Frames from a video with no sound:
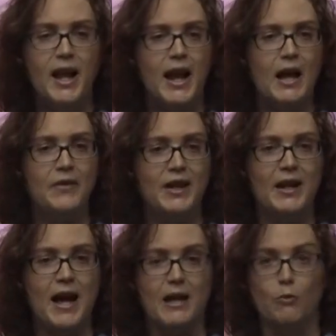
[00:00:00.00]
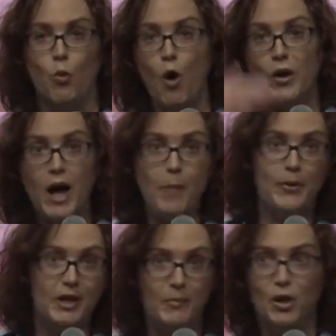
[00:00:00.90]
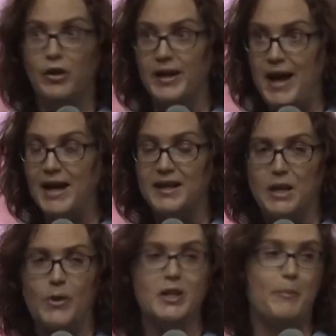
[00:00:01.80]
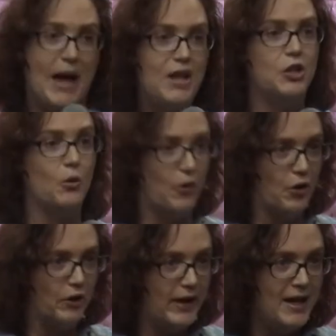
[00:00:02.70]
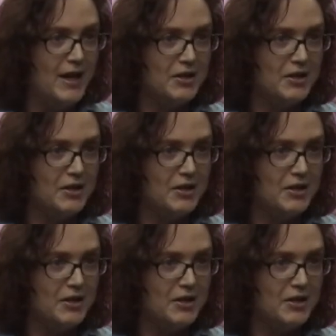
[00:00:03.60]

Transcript: And then I woke up in the middle of the night because I went to bed too early.